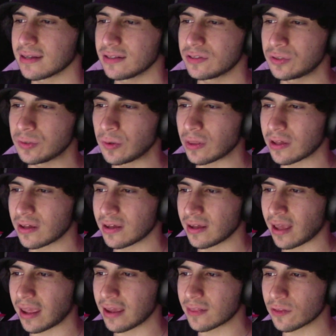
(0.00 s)
to
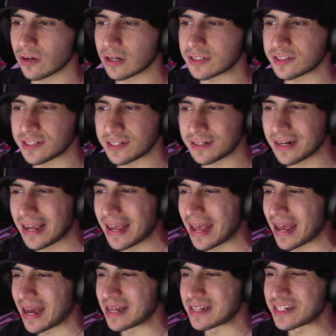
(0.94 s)
the $8 tier
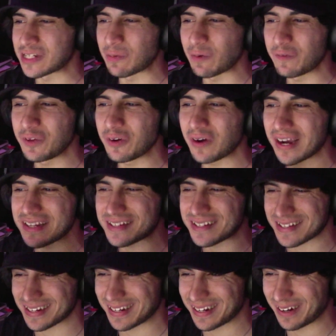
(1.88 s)
and some of you
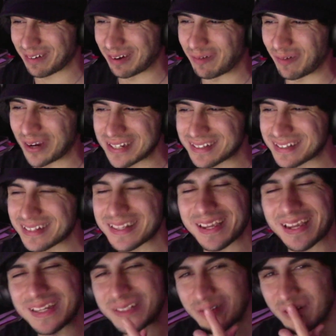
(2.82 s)
guys uh, requested
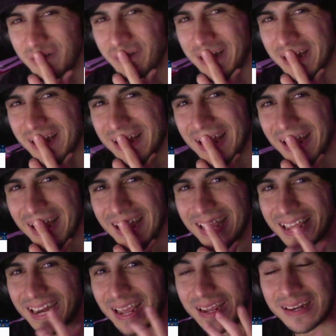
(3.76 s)
K-drama,
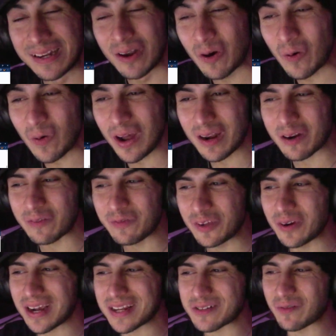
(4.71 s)
and I know a lot of
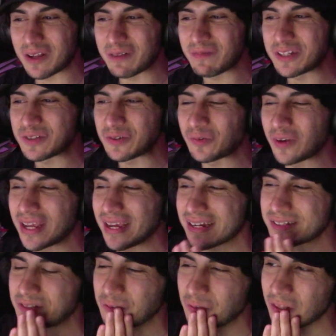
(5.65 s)
you guys want me to
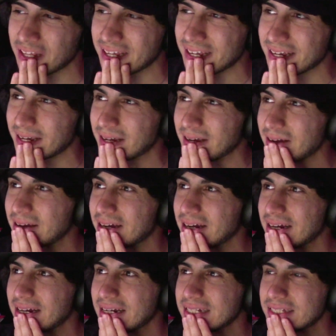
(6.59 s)
react to the
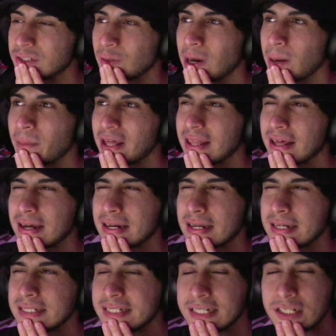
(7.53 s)
drama that
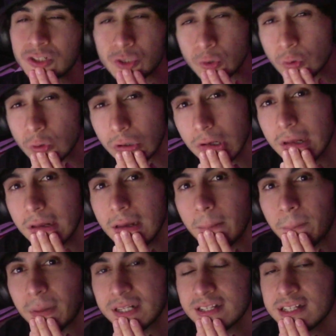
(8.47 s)
Jisoo
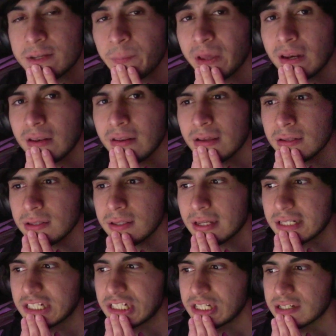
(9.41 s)
participated in,
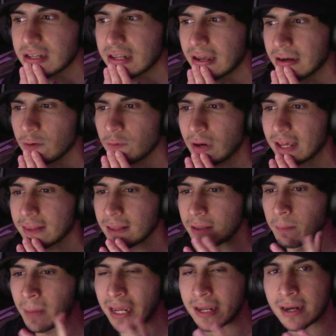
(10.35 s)
that she's kind of like the
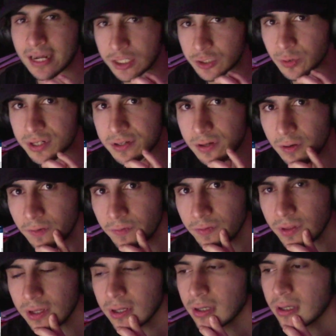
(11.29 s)
main actress of
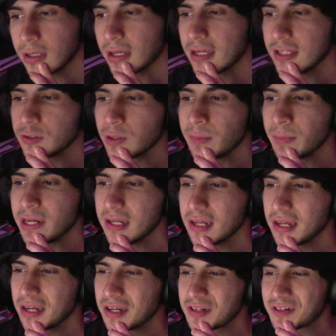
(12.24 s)
the K-drama.
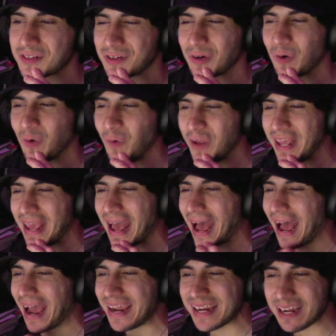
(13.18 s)
So yeah,
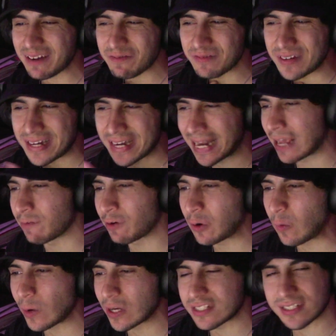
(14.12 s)
I have never
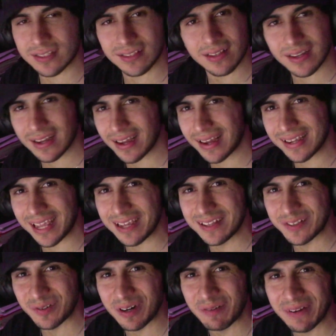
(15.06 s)
watched a
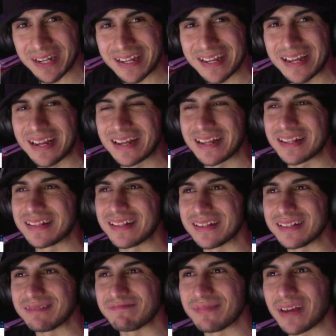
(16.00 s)
K-drama.
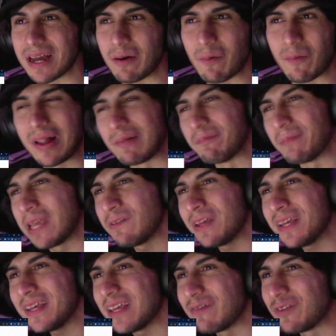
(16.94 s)
Well,
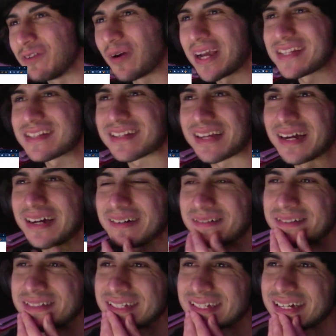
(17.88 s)
maybe if you guys
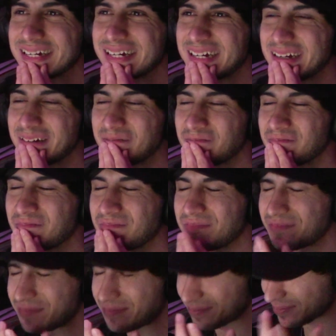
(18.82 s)
count
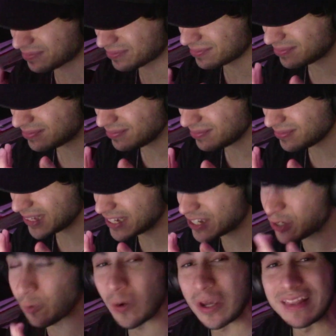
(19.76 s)
um,
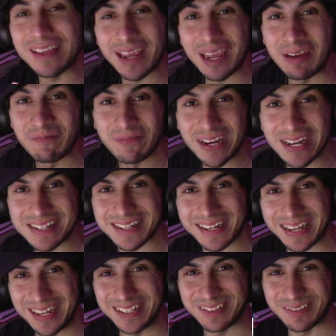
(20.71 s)
Squid Game as
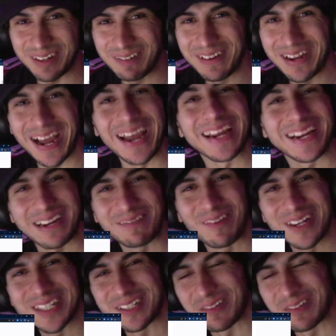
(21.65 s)
a K-drama, I have watched